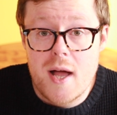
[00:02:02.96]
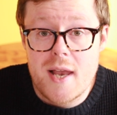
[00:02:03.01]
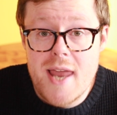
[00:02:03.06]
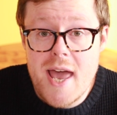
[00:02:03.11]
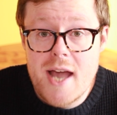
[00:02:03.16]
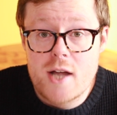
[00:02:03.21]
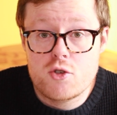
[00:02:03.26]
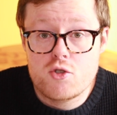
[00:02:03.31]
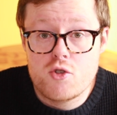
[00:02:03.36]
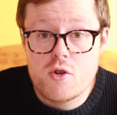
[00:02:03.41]

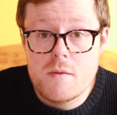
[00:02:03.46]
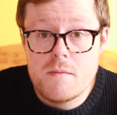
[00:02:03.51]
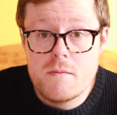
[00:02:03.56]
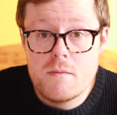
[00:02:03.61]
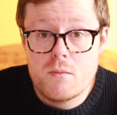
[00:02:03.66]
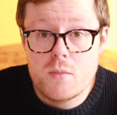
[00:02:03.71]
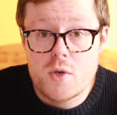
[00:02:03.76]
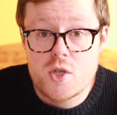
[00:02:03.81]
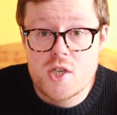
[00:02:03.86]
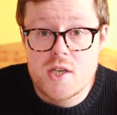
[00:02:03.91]

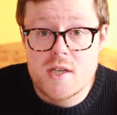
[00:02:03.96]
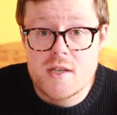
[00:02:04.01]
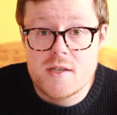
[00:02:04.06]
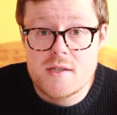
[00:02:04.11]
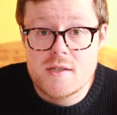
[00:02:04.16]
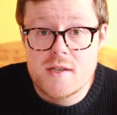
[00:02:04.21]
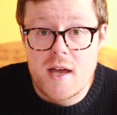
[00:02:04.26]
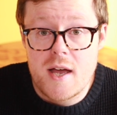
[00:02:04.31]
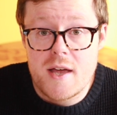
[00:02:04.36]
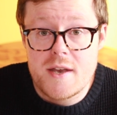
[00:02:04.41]
Electrum, which
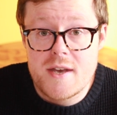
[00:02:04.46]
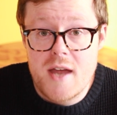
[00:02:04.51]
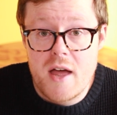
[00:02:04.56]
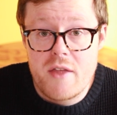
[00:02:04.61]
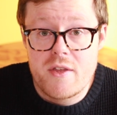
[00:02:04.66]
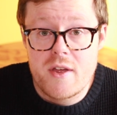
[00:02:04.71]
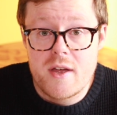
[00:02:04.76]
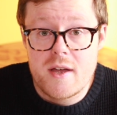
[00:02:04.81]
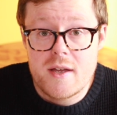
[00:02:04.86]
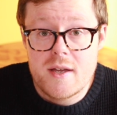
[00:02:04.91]
is
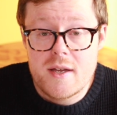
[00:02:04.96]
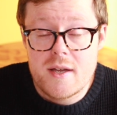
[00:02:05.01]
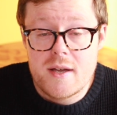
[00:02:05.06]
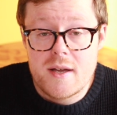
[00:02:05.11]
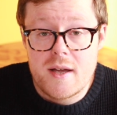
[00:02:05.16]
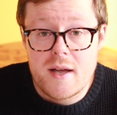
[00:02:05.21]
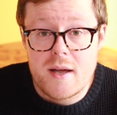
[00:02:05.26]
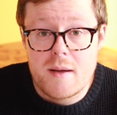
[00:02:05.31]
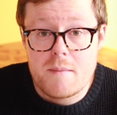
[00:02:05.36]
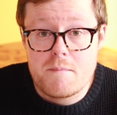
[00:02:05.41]
another
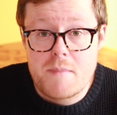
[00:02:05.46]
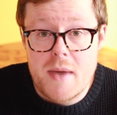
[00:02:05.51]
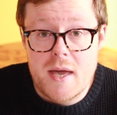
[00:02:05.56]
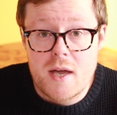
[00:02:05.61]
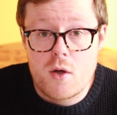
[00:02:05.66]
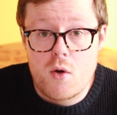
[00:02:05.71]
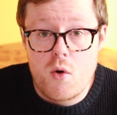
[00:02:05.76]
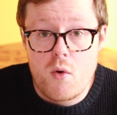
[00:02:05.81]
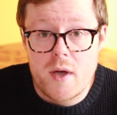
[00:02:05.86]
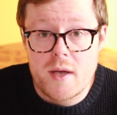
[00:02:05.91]

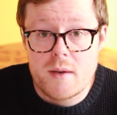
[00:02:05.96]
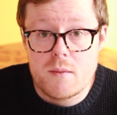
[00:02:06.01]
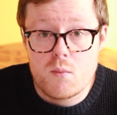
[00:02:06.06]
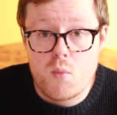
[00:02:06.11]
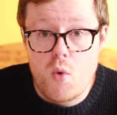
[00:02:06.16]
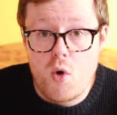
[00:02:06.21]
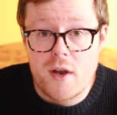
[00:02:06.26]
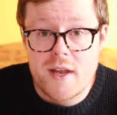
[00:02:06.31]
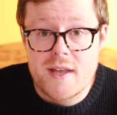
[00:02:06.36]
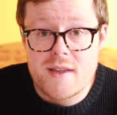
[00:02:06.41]
Bitcoin
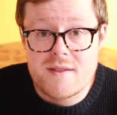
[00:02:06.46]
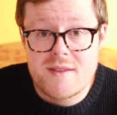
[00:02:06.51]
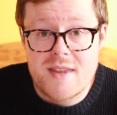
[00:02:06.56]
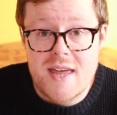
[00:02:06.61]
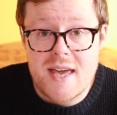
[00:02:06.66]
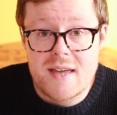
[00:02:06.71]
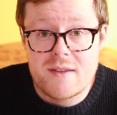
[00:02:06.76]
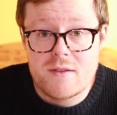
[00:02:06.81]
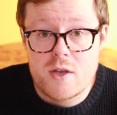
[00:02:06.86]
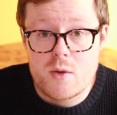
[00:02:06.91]
wallet
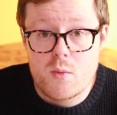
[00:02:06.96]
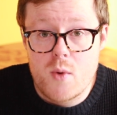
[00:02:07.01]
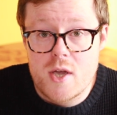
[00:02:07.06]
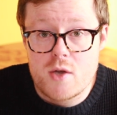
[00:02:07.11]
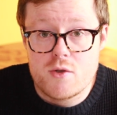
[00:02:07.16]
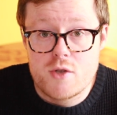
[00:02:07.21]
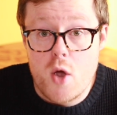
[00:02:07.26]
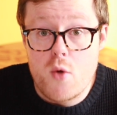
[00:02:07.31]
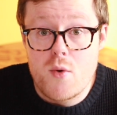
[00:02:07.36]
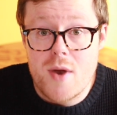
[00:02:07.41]
thing that where
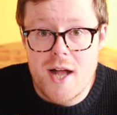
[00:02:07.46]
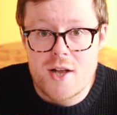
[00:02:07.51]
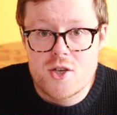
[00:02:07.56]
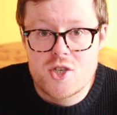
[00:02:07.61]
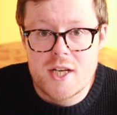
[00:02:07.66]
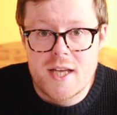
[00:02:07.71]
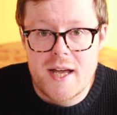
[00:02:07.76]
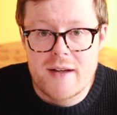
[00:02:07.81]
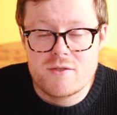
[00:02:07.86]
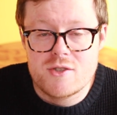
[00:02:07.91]
you don't
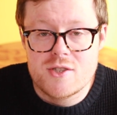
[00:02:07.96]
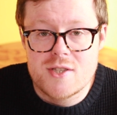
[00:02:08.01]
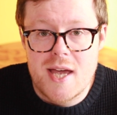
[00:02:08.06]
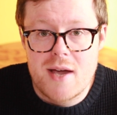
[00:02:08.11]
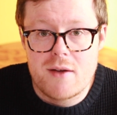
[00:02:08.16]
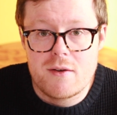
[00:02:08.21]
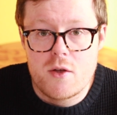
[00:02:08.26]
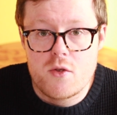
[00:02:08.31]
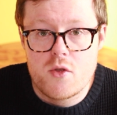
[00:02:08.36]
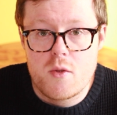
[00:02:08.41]
actually have to
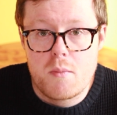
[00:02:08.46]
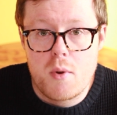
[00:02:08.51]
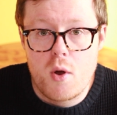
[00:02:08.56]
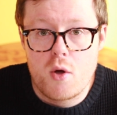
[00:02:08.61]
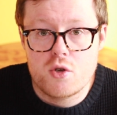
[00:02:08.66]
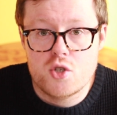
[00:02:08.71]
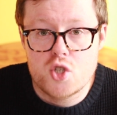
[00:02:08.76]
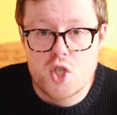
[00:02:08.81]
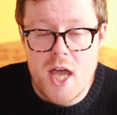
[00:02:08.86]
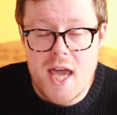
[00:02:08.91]
download the
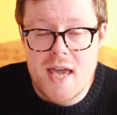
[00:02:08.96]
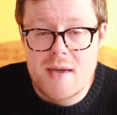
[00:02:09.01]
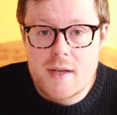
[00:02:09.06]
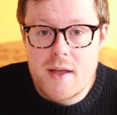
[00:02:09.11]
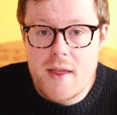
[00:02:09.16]
blockchain.